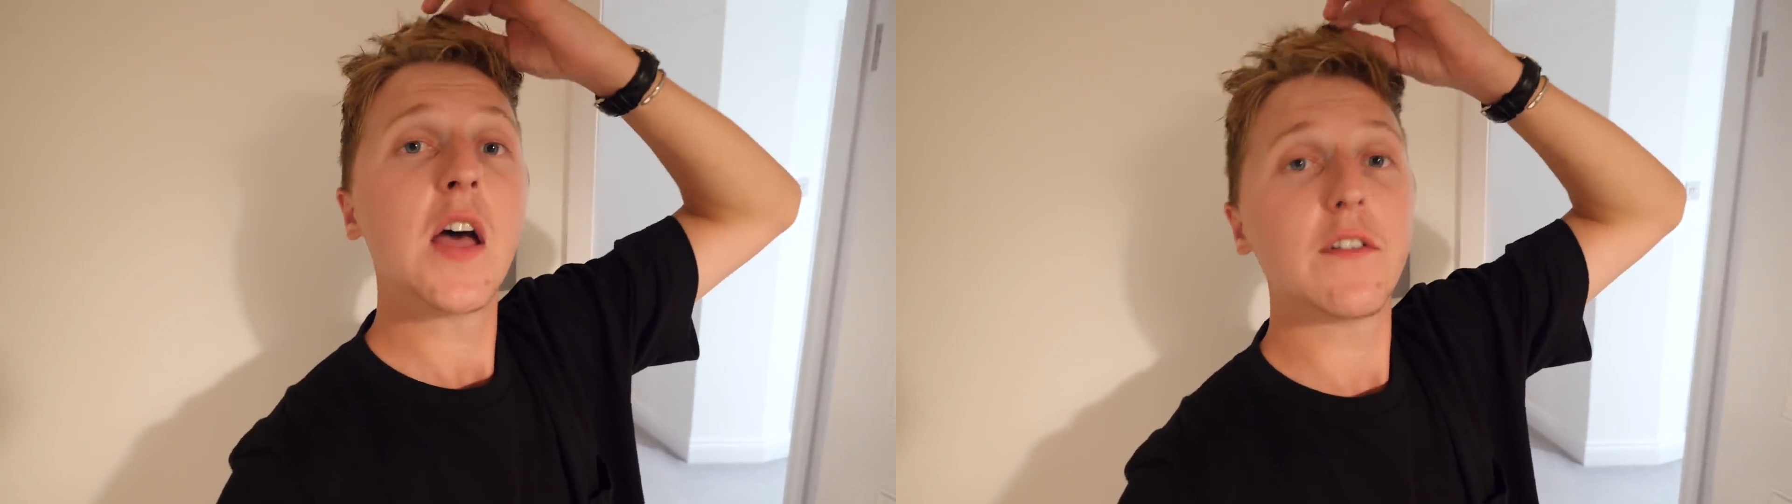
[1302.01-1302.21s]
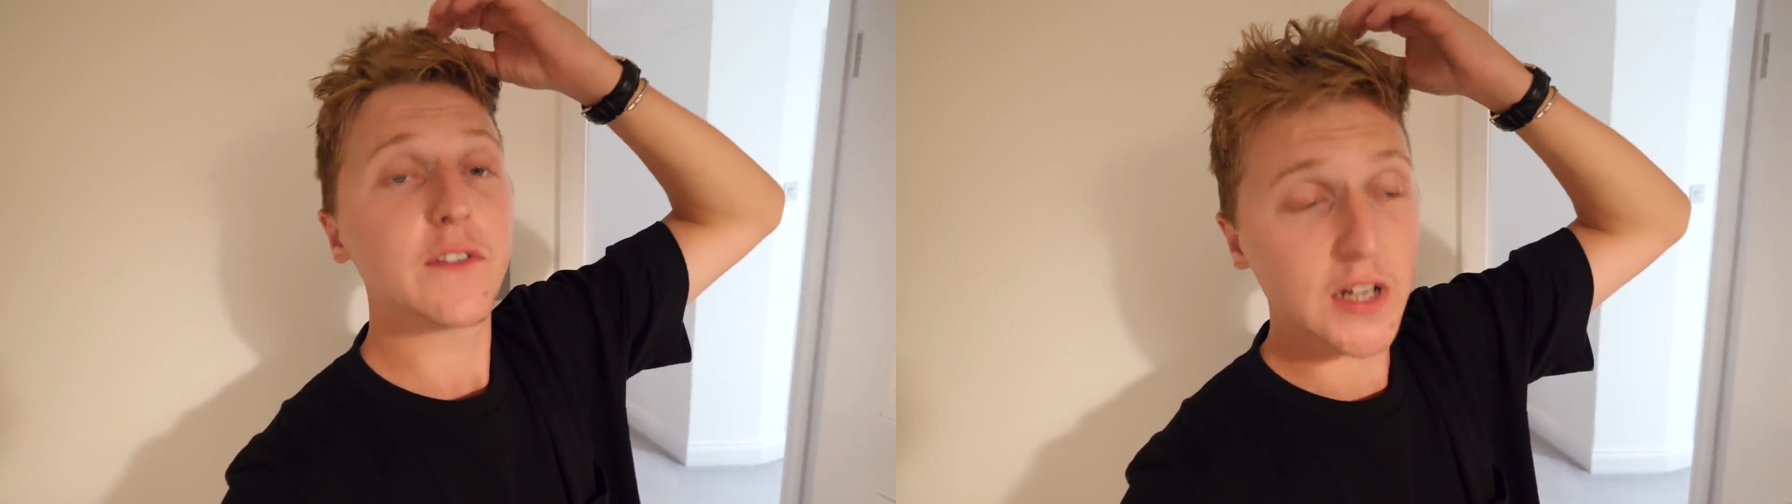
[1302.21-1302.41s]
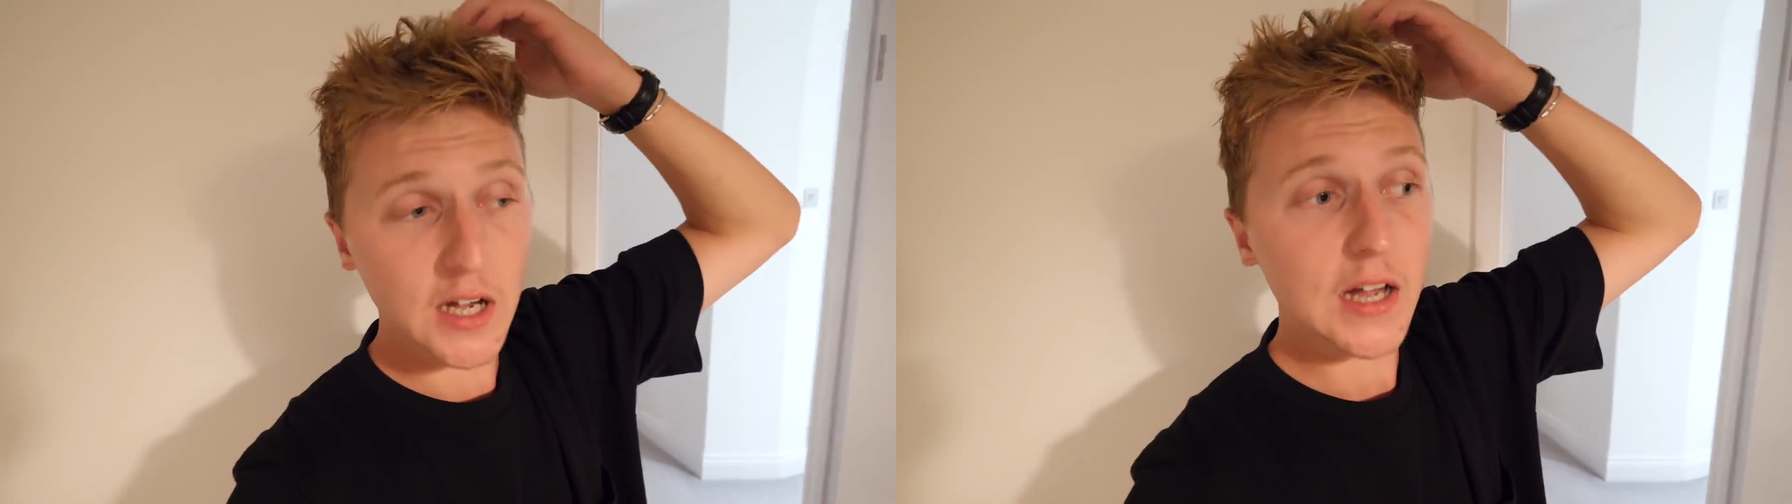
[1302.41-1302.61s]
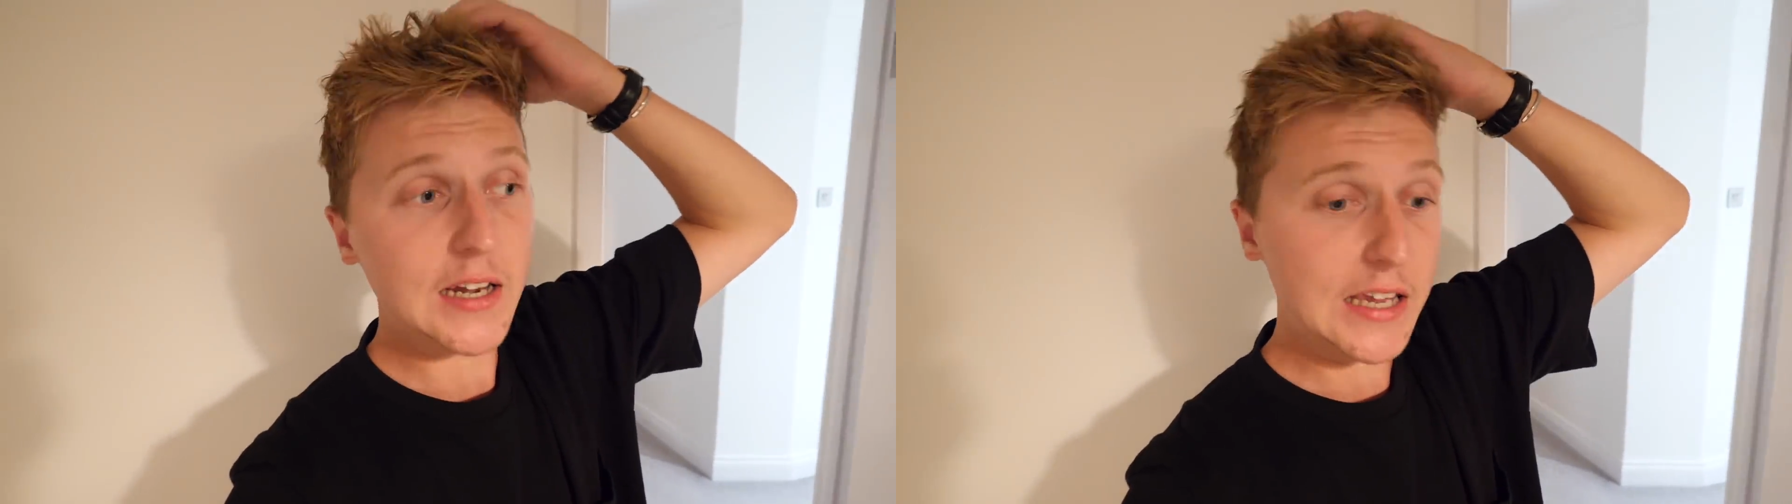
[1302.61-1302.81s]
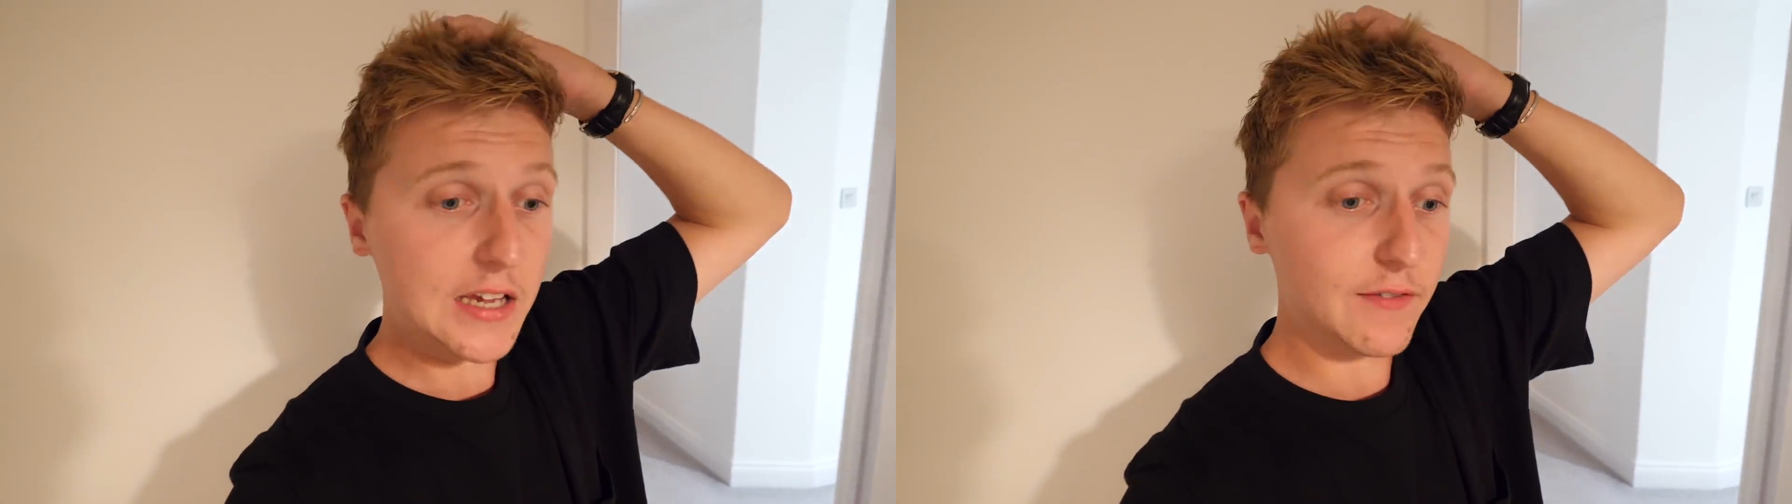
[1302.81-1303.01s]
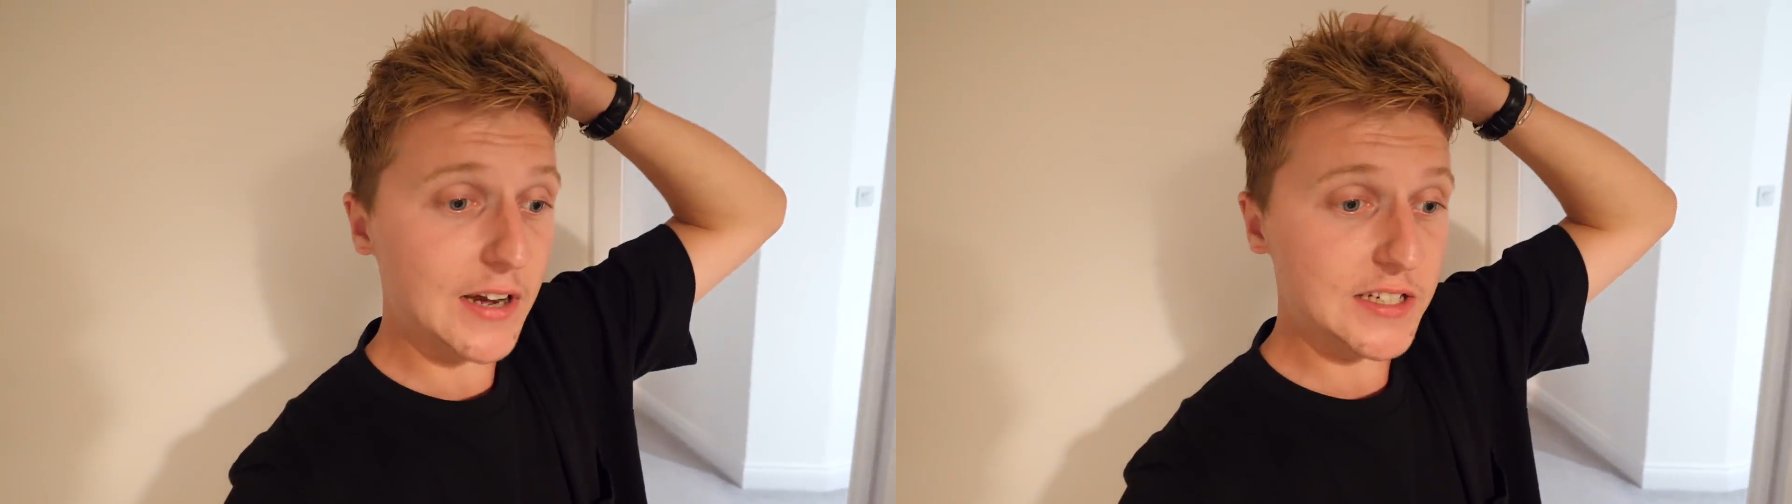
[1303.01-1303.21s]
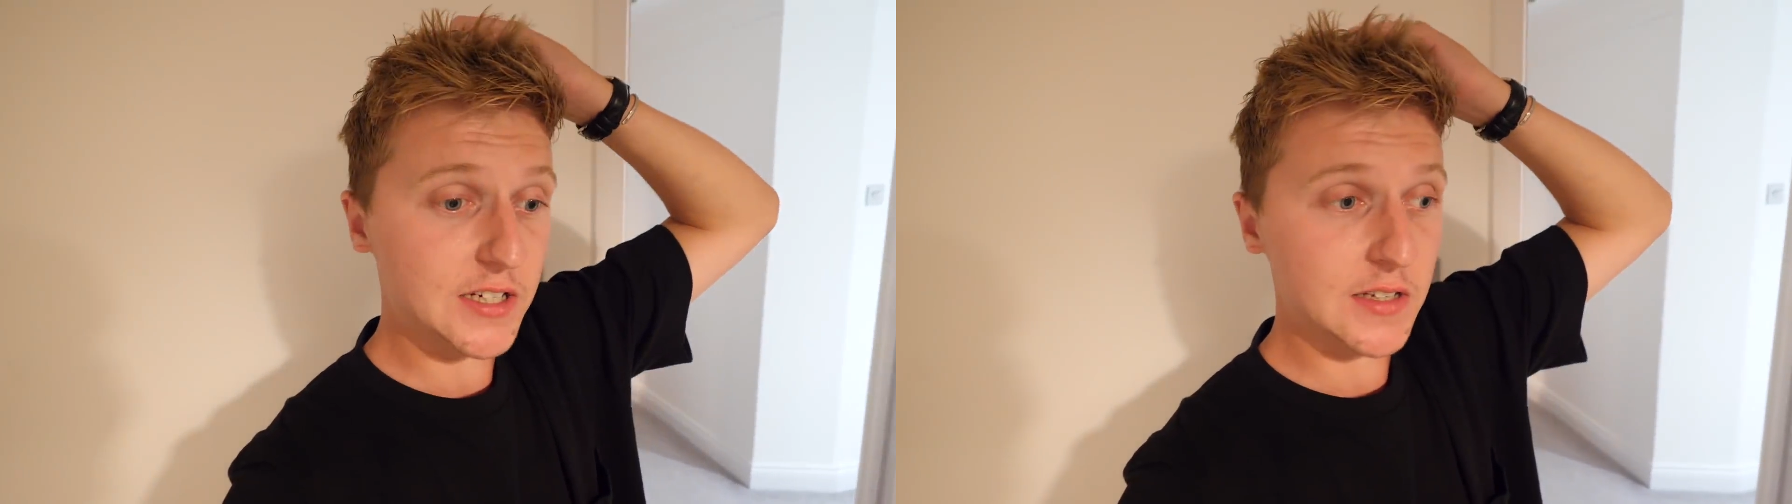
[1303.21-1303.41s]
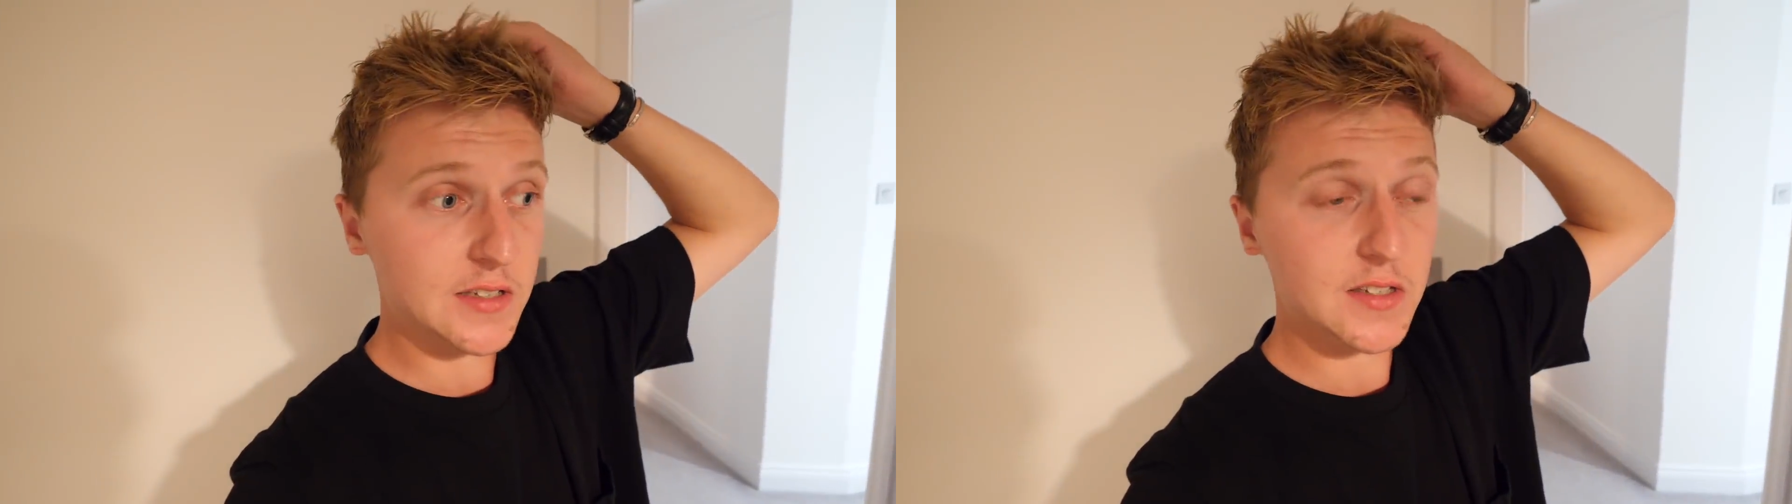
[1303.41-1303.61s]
for League of Legends.